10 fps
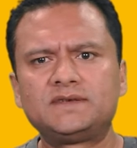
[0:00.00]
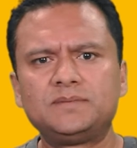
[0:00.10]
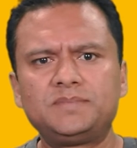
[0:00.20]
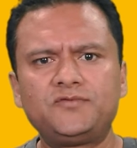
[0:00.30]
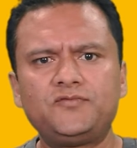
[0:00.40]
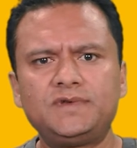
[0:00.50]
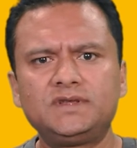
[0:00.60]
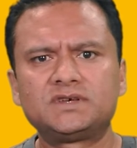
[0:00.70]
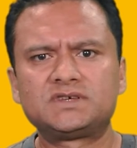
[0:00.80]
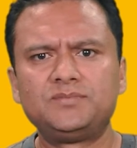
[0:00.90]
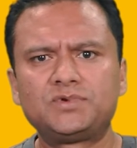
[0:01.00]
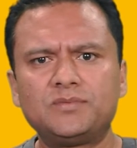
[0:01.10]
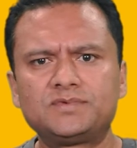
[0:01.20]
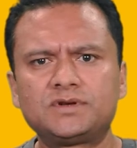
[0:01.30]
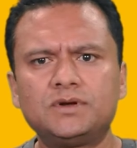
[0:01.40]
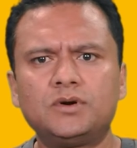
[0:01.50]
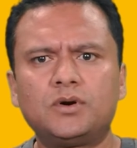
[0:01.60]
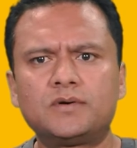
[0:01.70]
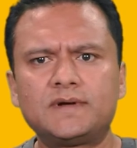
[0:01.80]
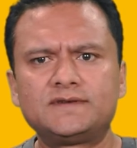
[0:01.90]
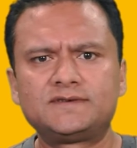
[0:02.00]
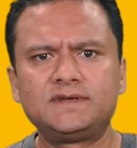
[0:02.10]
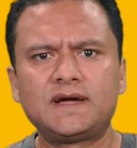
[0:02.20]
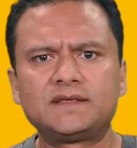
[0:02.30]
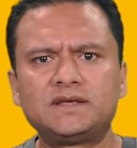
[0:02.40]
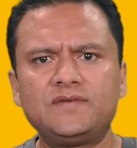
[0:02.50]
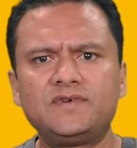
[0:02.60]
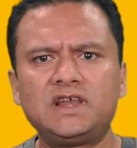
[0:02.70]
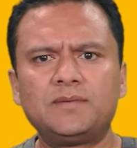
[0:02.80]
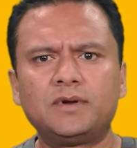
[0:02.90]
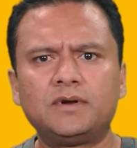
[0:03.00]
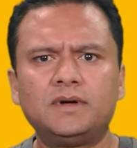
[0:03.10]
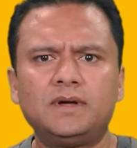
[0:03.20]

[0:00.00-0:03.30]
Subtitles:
simply treating the symptoms or adjusting at the event level,